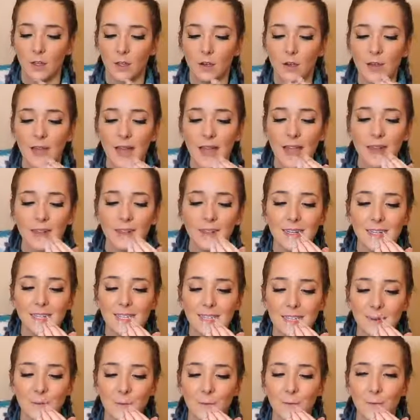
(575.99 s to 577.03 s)
Your nail
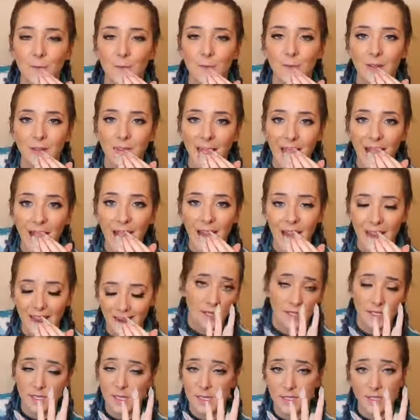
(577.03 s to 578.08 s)
isn't flat.
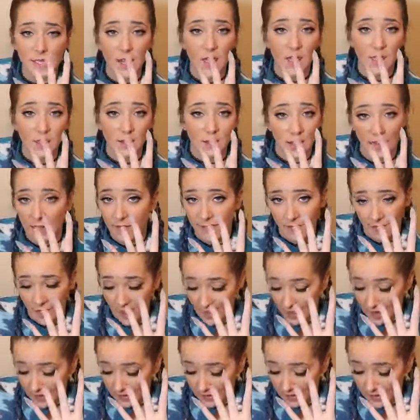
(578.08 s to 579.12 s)
This is not a life
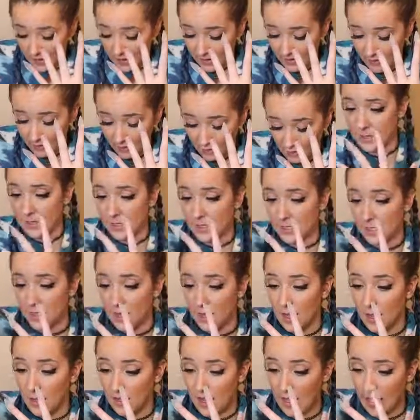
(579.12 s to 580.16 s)
hack at all. This is,
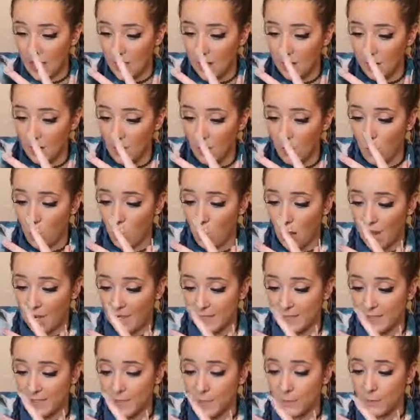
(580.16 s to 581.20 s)
again, a
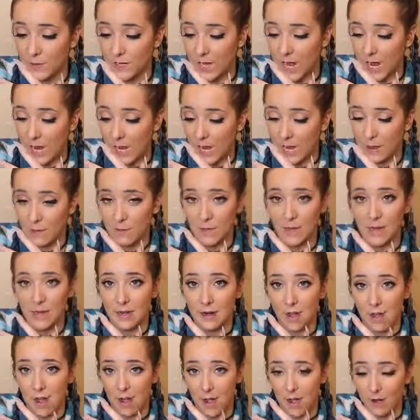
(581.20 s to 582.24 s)
waste of time and
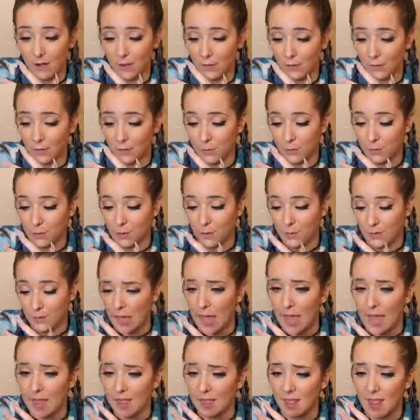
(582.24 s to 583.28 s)
hot glue
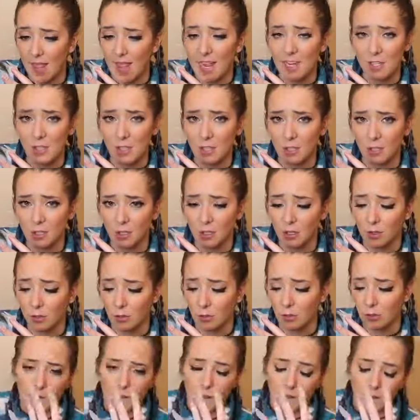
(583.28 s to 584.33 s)
and lash
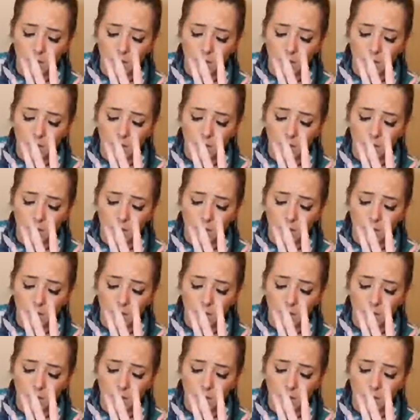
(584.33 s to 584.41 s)
glue.